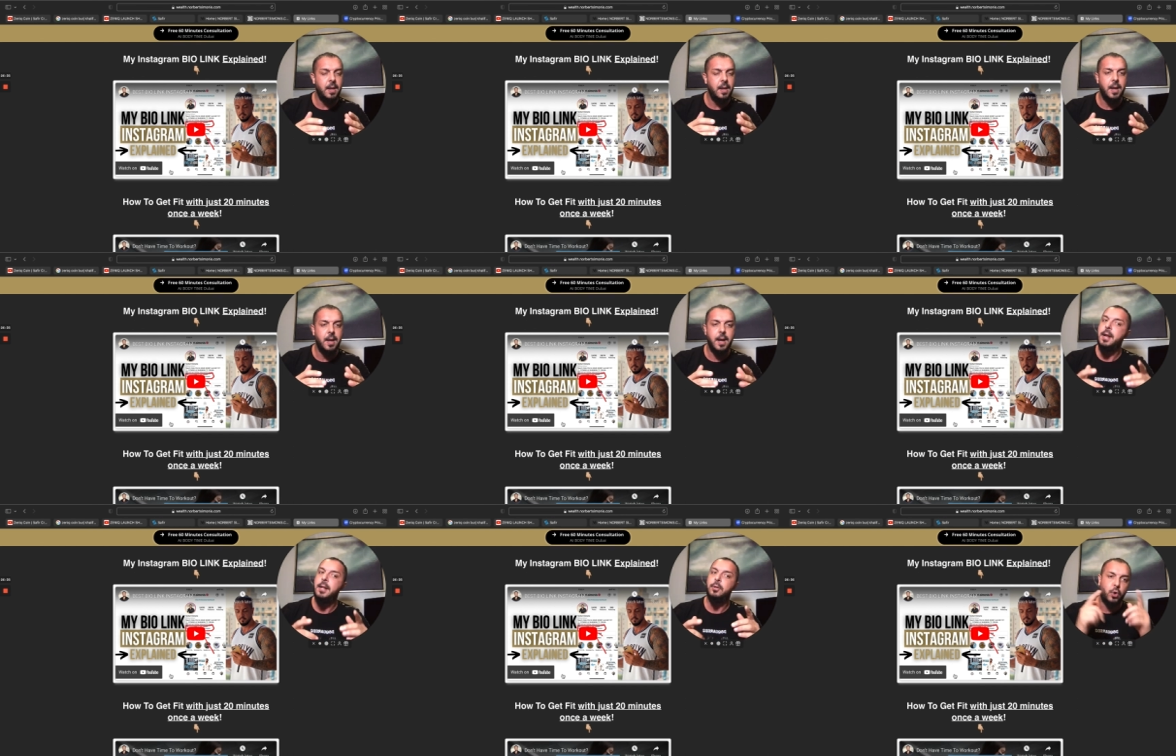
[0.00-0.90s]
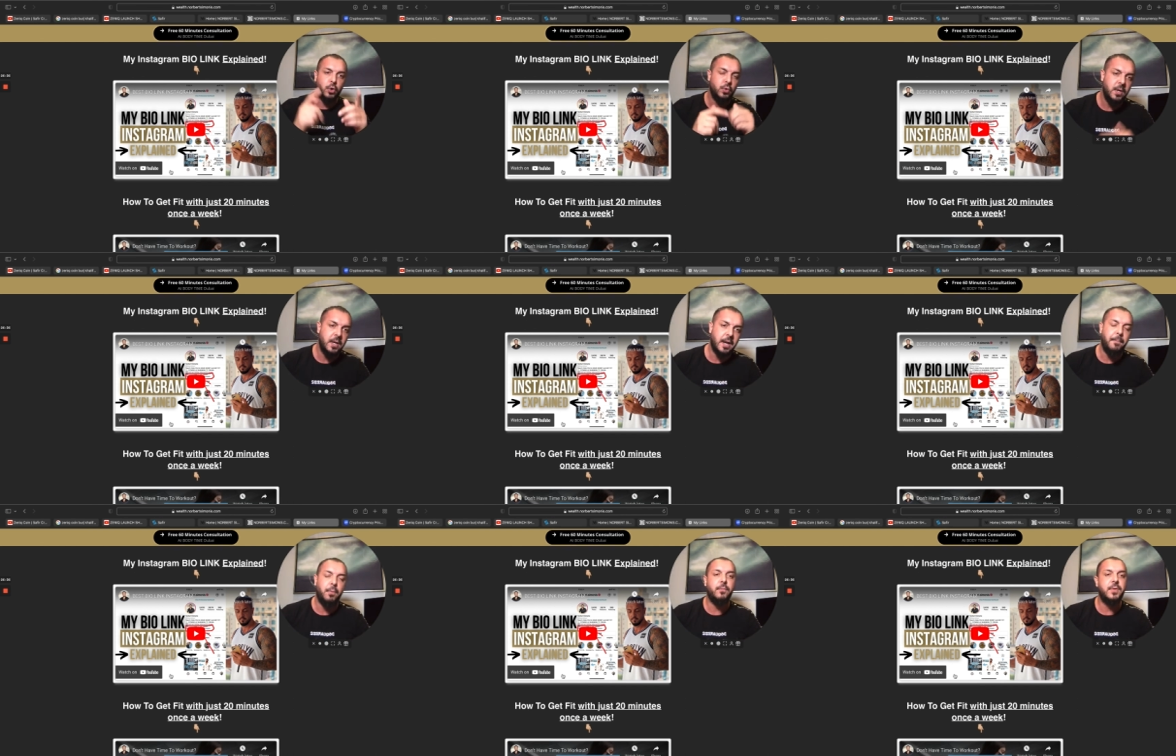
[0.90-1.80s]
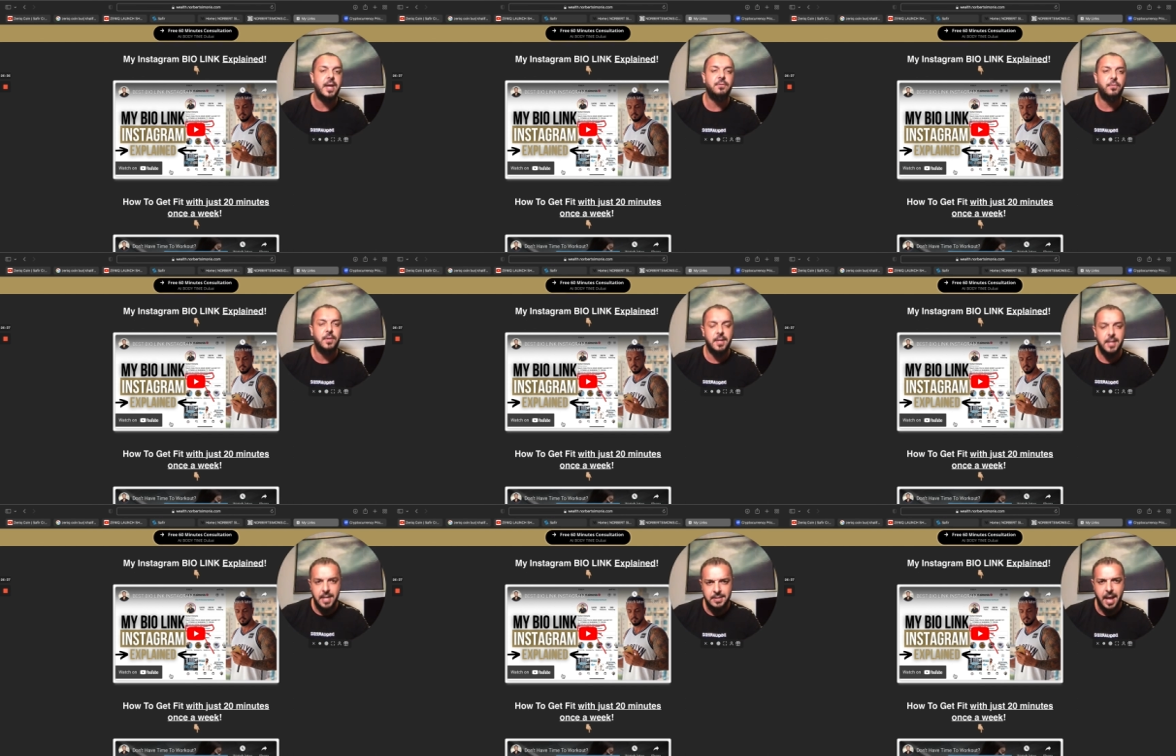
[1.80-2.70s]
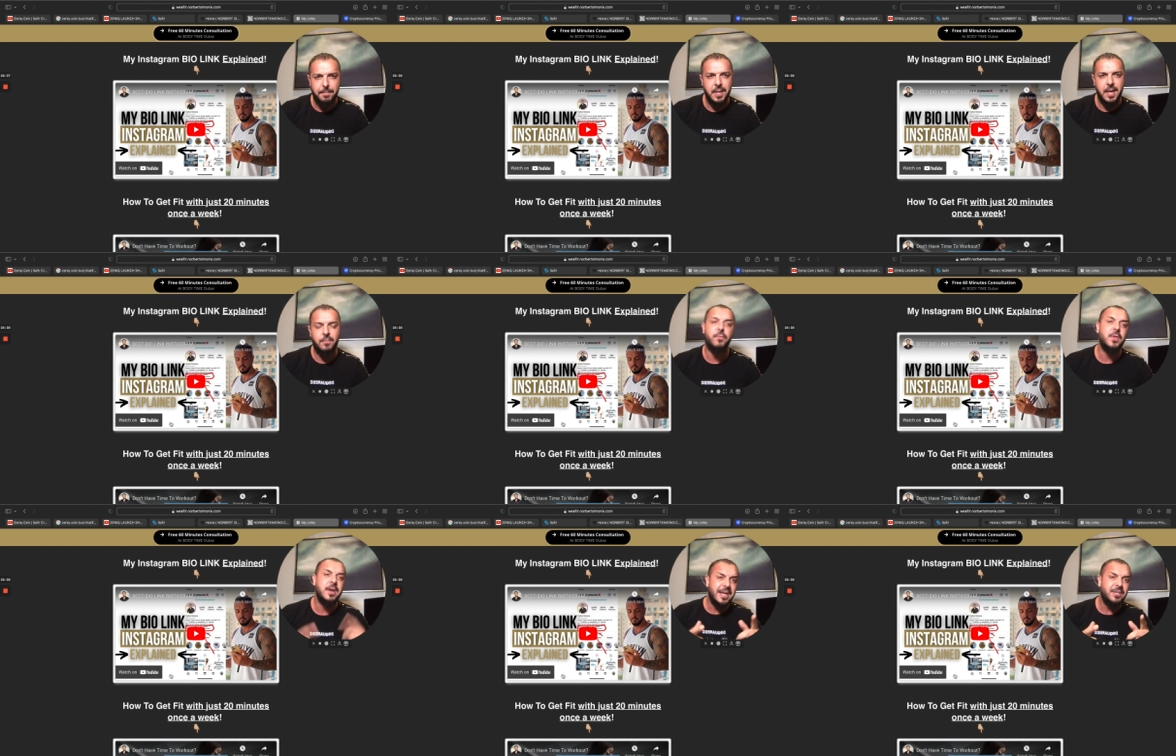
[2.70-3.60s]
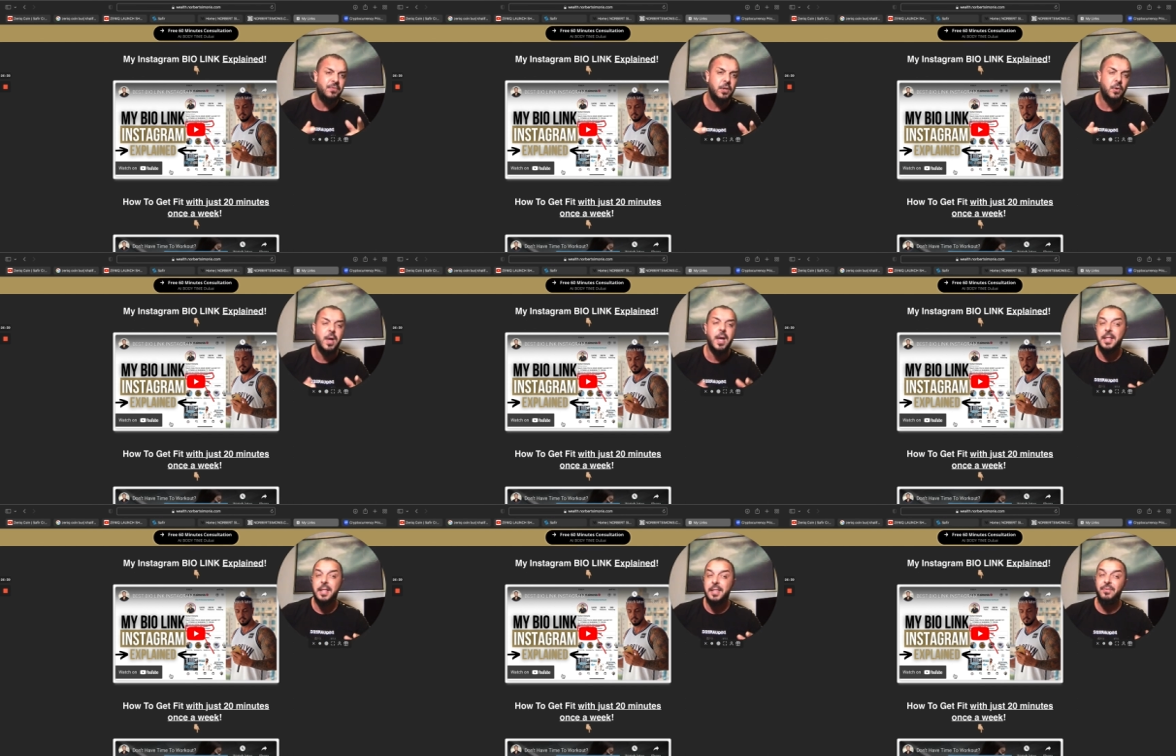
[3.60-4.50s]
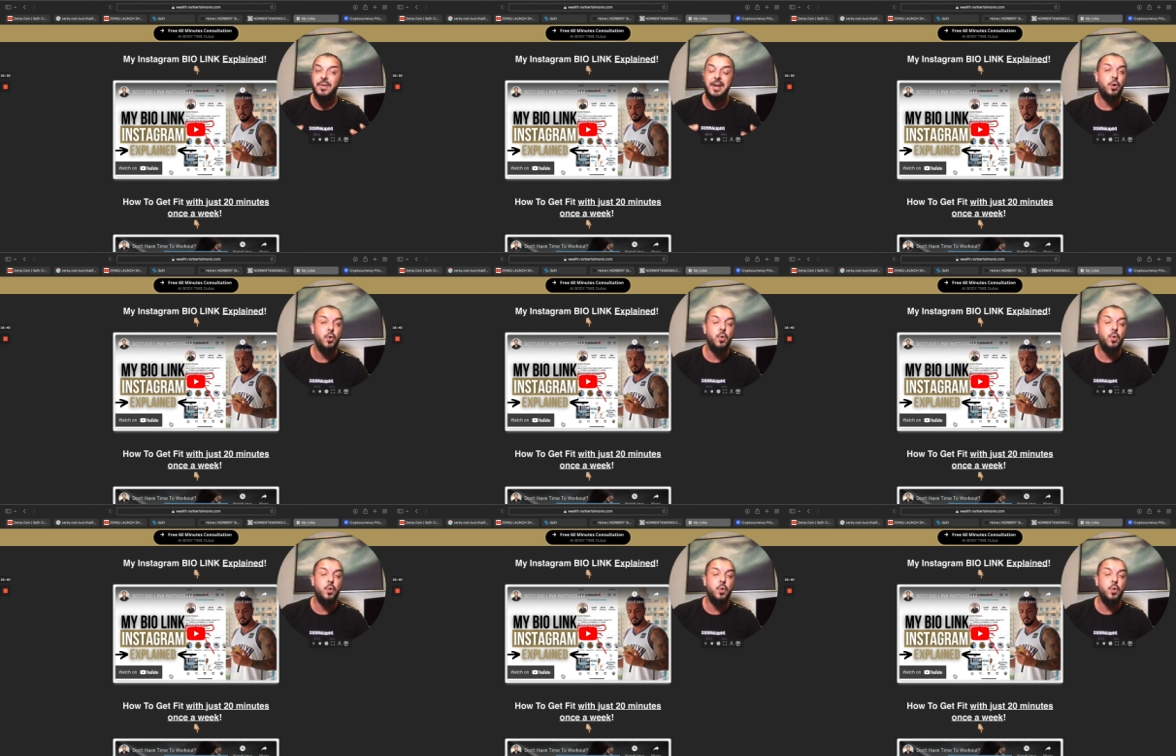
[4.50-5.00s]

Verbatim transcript: and talk soon in a couple of days with the next update, with the next video that will include